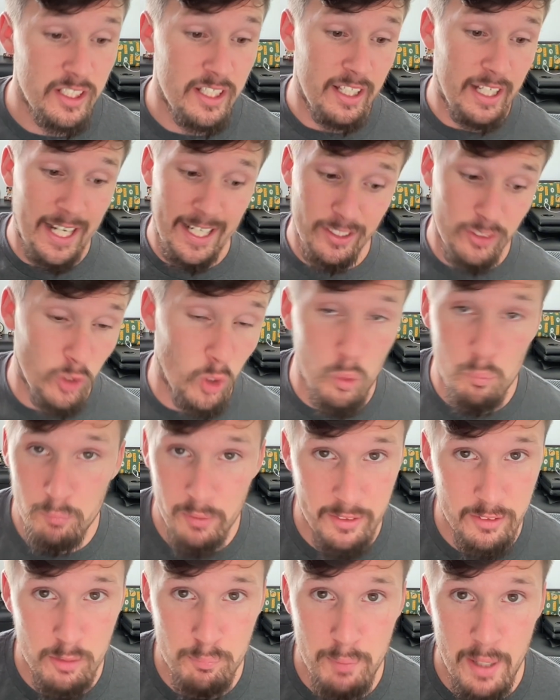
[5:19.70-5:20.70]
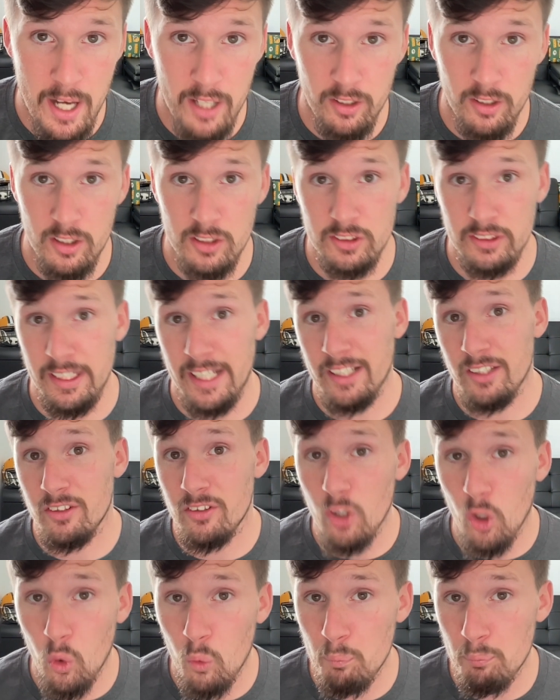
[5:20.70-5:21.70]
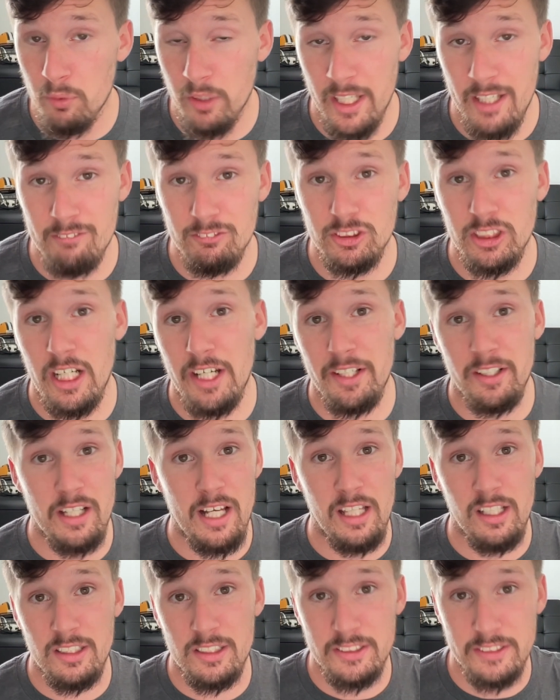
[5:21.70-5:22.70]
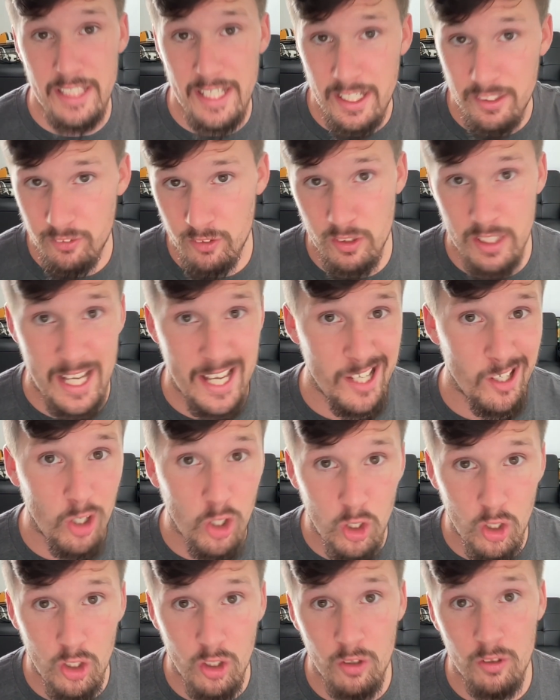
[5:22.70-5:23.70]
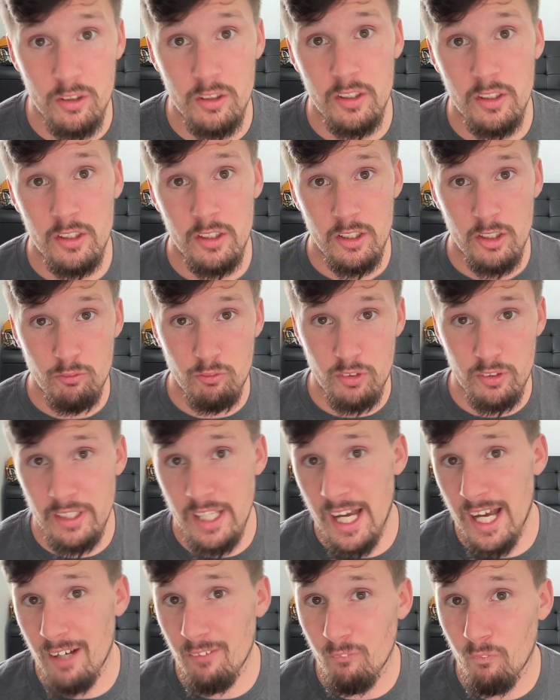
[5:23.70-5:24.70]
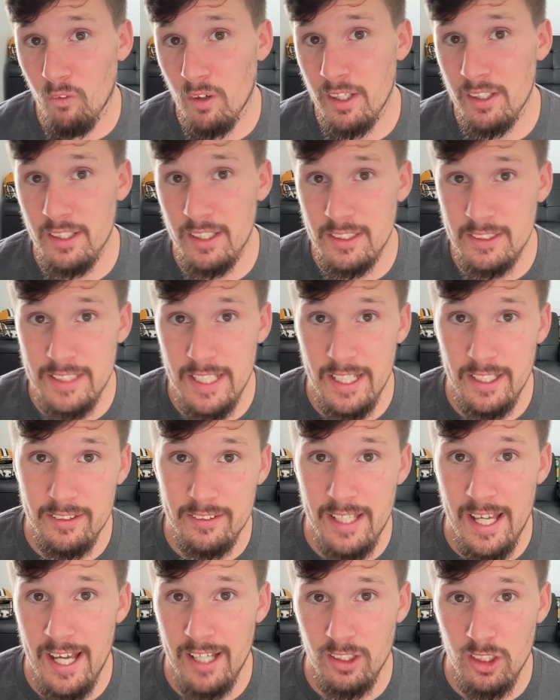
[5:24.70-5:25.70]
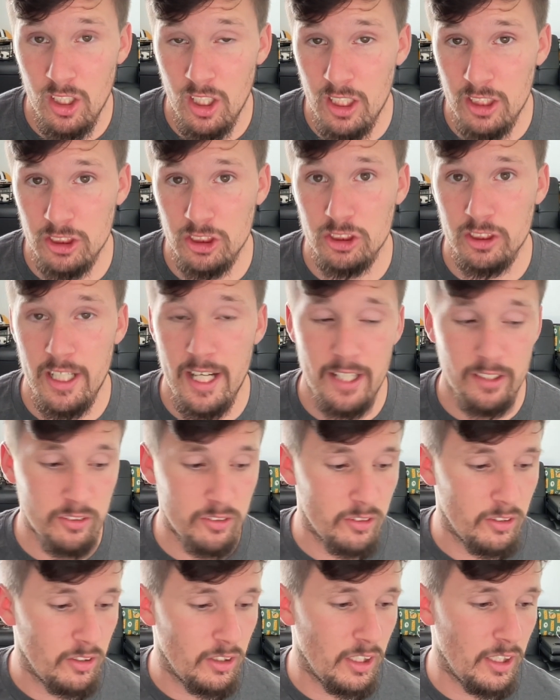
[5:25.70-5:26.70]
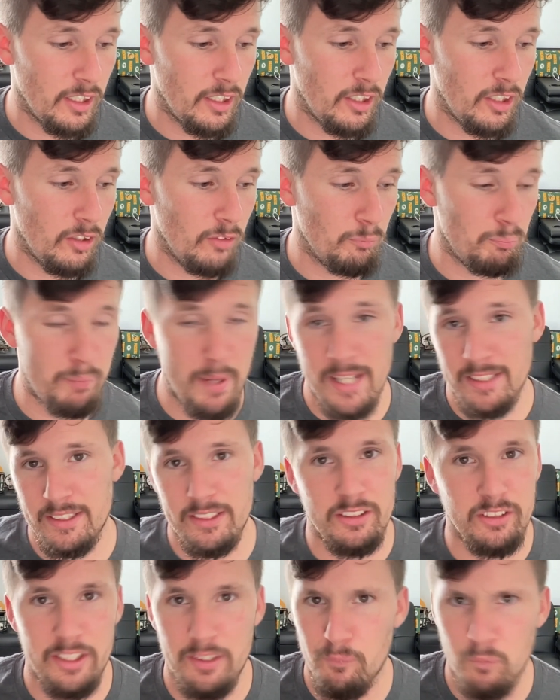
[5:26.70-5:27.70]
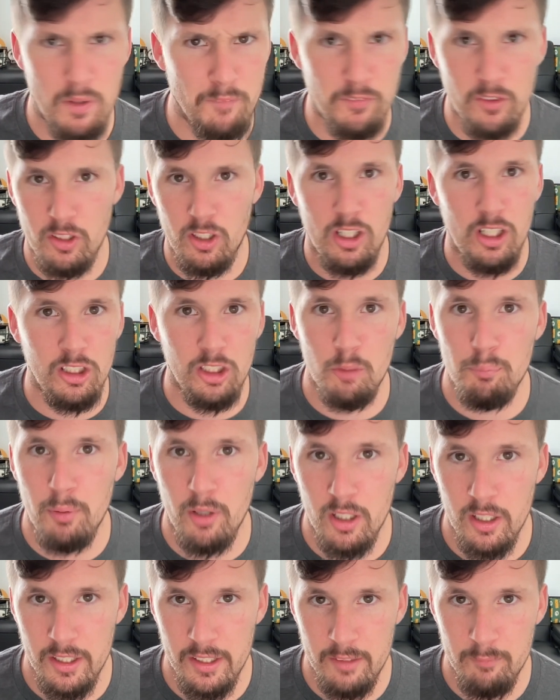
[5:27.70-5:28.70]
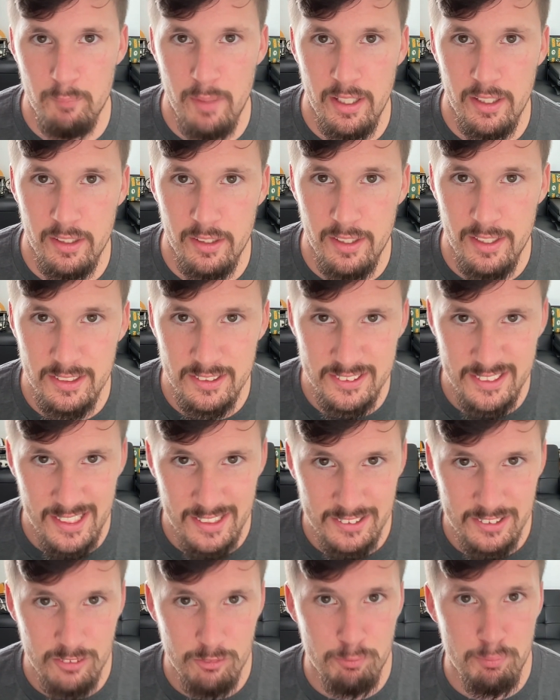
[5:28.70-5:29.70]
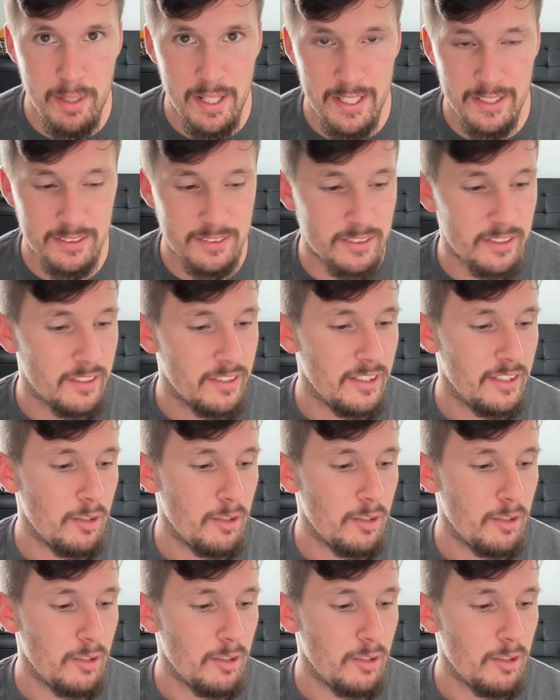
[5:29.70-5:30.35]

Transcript: I don't blame the Packers, and I don't blame Jaire Alexander at all for not wanting to take that contract. Basically ripped it all apart and make it incentive based.